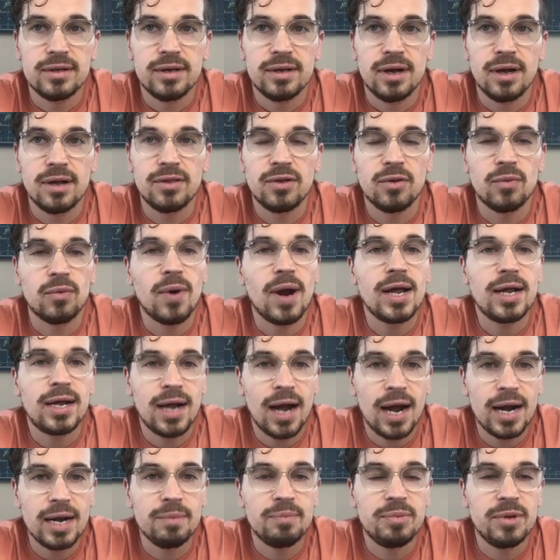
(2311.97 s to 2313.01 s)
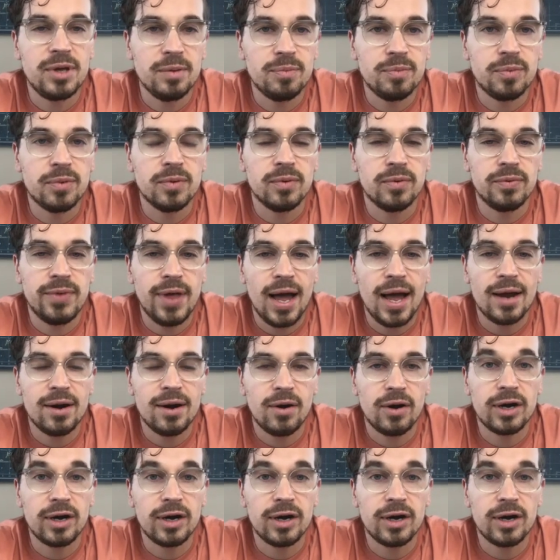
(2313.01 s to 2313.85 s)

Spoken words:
the right kind of people that